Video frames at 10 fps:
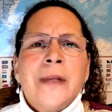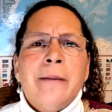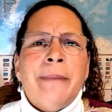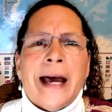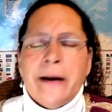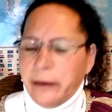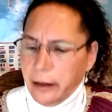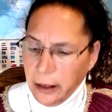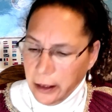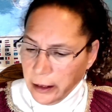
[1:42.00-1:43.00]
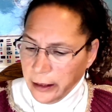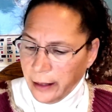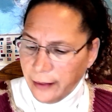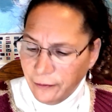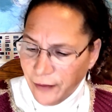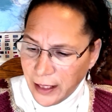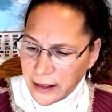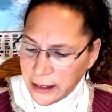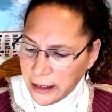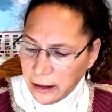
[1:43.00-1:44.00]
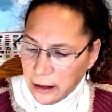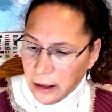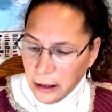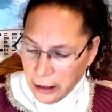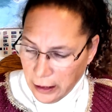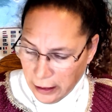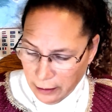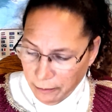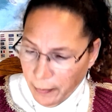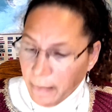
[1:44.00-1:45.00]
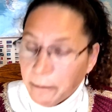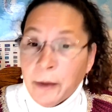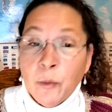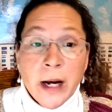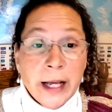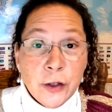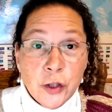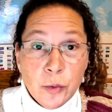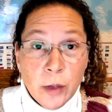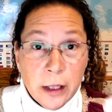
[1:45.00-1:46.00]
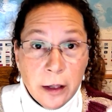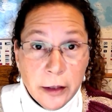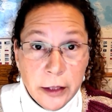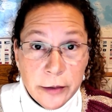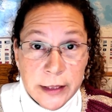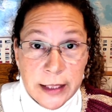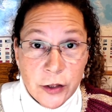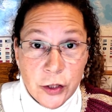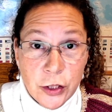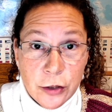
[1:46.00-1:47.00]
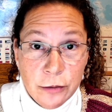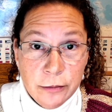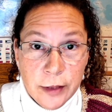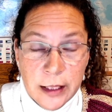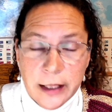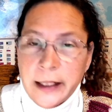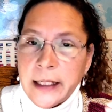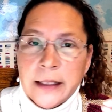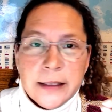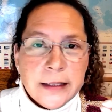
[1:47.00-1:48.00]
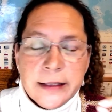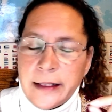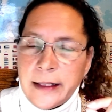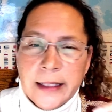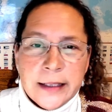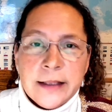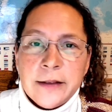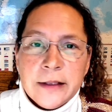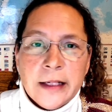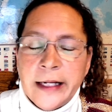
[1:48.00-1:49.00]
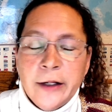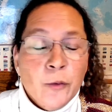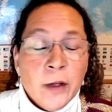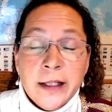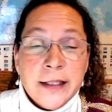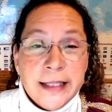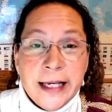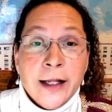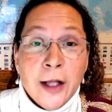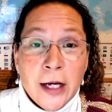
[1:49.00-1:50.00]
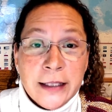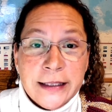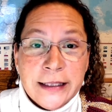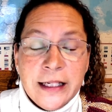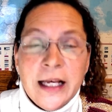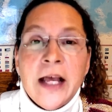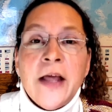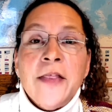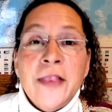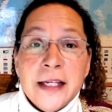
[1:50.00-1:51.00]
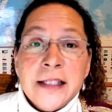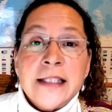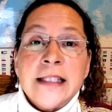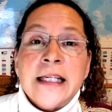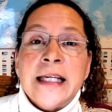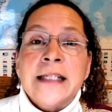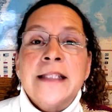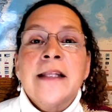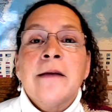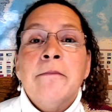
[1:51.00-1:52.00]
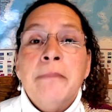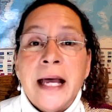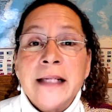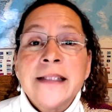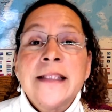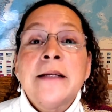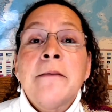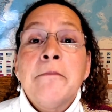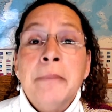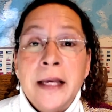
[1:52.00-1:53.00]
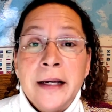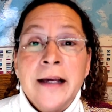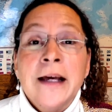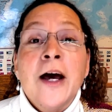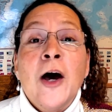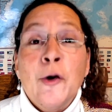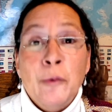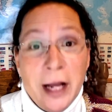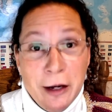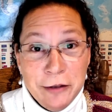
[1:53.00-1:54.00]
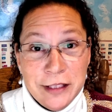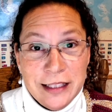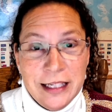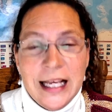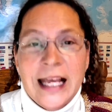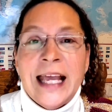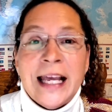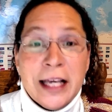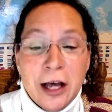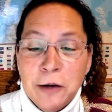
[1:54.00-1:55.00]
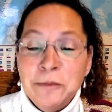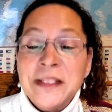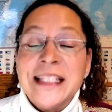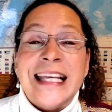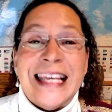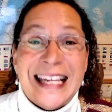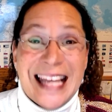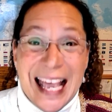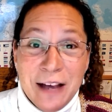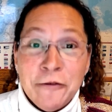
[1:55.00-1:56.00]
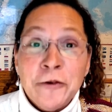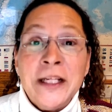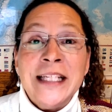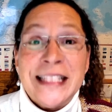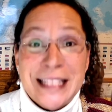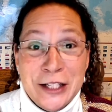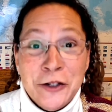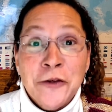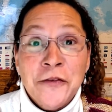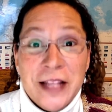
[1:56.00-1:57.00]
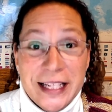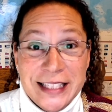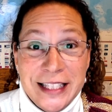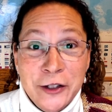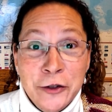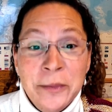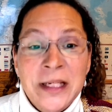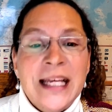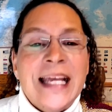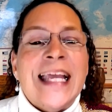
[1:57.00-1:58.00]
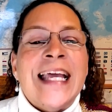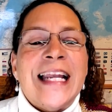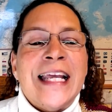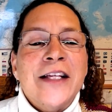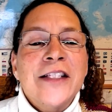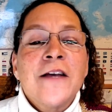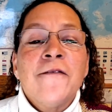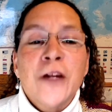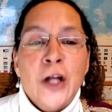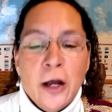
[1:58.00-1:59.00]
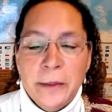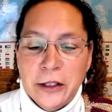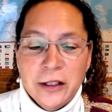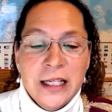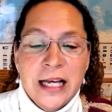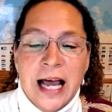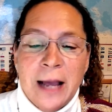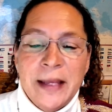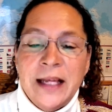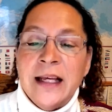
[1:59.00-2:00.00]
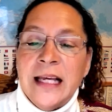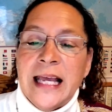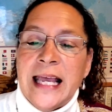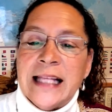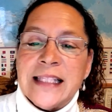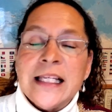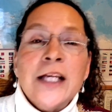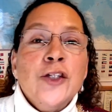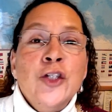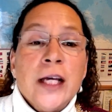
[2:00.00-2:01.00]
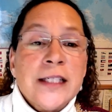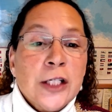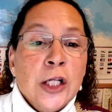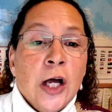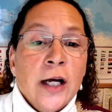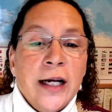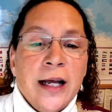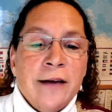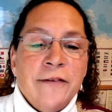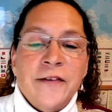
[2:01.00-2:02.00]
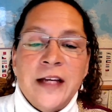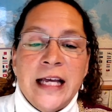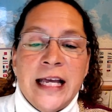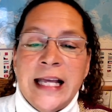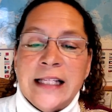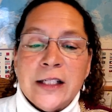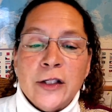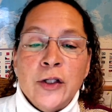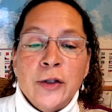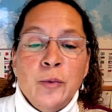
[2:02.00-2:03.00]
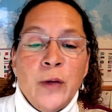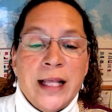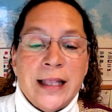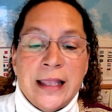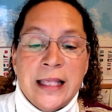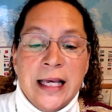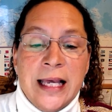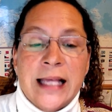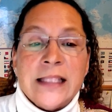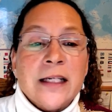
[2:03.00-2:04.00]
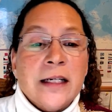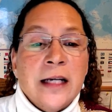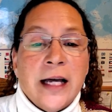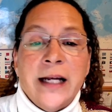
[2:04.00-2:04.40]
pattern. Nothing fancy, but what I do want to call your attention to, because I don't want this to get lost, this is the best pick around. It comes in every single Flexee Loom. It is phenomenal. I mean, it's just long enough. It's a good width. It's got a